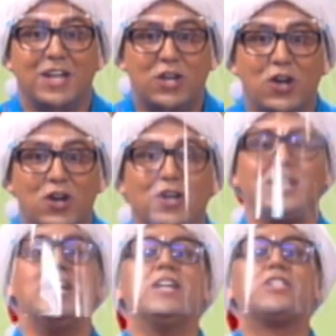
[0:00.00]
Good.
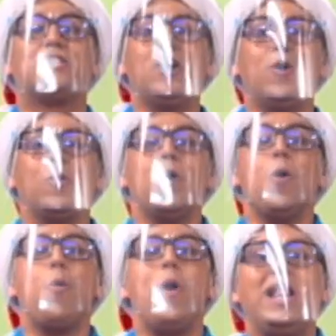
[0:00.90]
So,
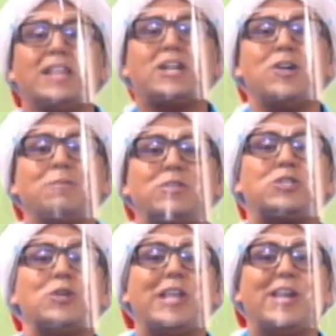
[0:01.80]
welcome
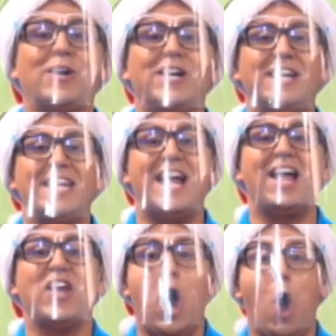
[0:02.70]
to Learning
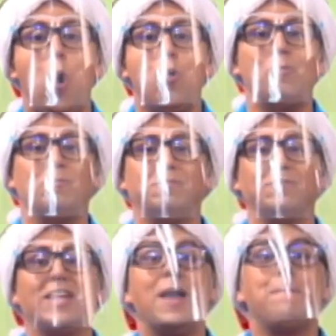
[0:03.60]
at
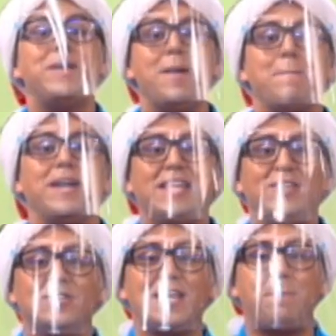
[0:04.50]
Home.
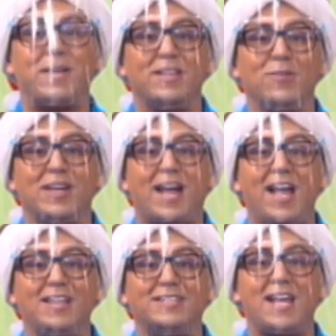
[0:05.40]
Bienvenidos a Aprendo en
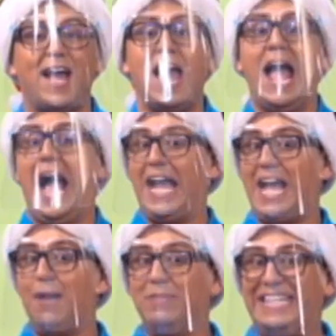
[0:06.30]
Casa. I
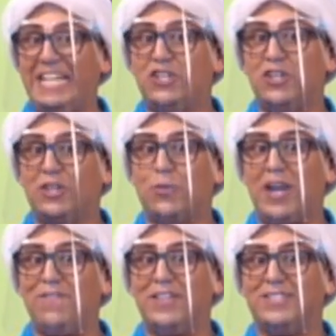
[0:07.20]
am teacher
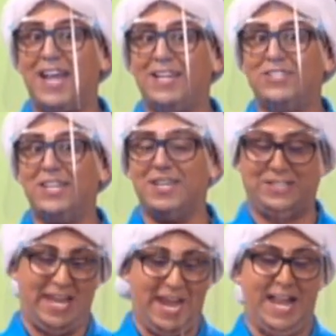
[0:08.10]
Greivin Sanchez,
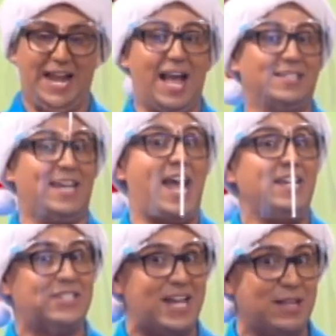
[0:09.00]
and as I
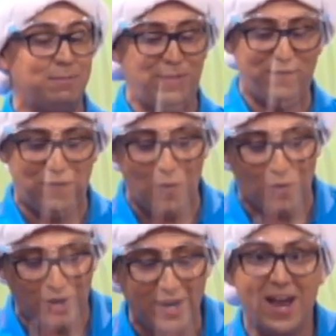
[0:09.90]
said
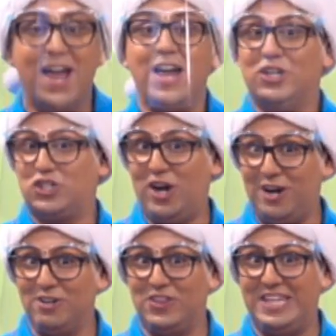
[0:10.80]
before,
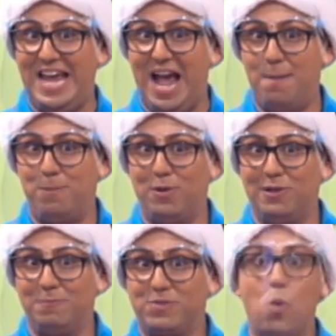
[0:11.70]
Charlotte the
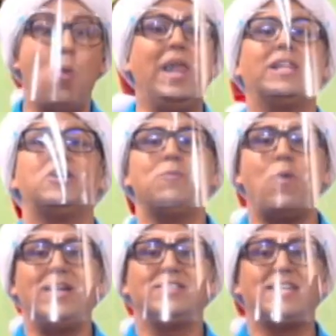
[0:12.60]
Apple. Welcome
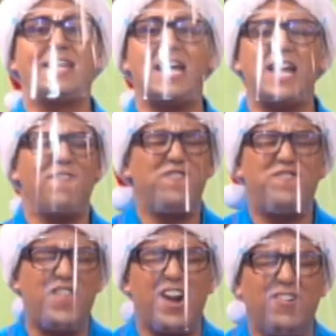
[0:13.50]
once again. I'm
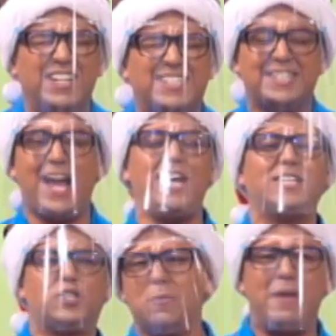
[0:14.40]
very
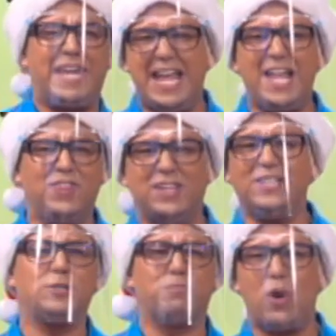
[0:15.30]
excited to begin
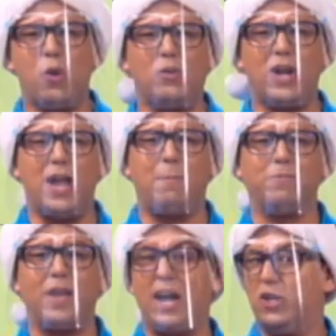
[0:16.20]
this program.
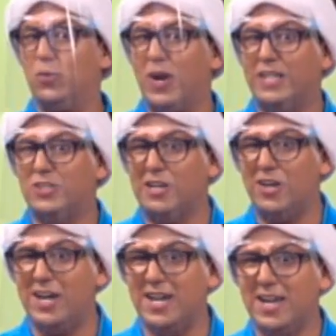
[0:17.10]
Are you ready to
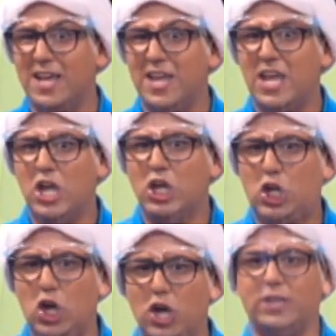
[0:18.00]
learn?
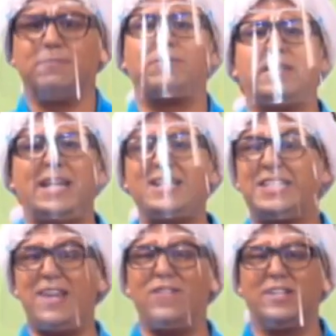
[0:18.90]
Good. Let's
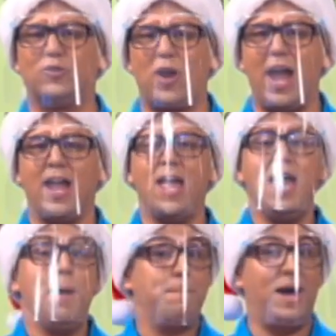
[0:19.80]
give it a try.
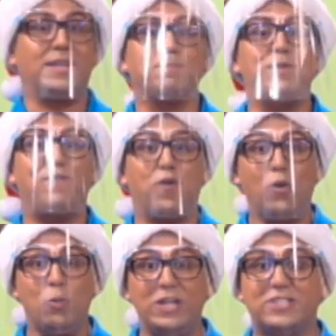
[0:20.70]
But
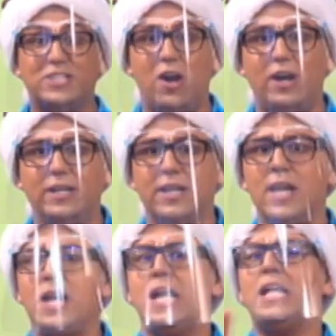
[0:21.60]
before we start,
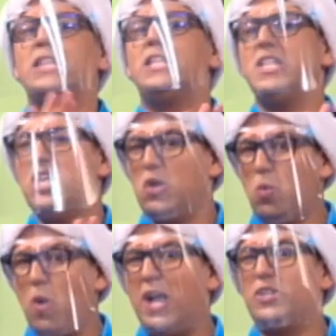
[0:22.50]
did you
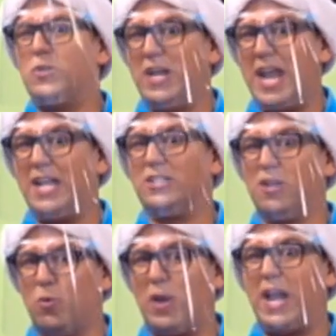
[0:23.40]
wash your hands
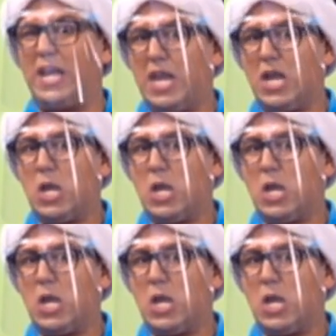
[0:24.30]
already?